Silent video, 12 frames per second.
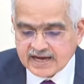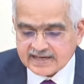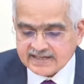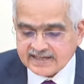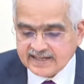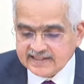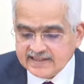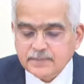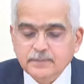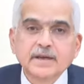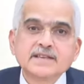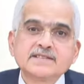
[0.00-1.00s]
at a
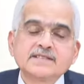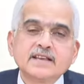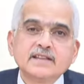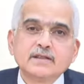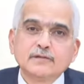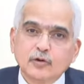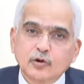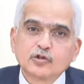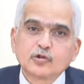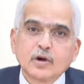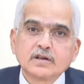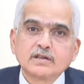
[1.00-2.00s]
healthy pace in the
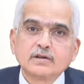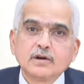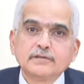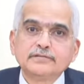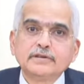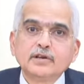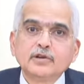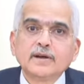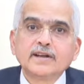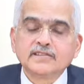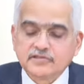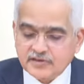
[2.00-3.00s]
fourth quarter of
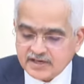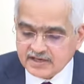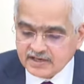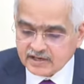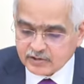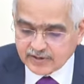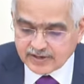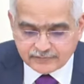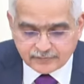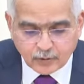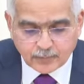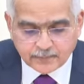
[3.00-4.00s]

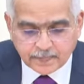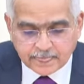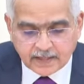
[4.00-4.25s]
23-24.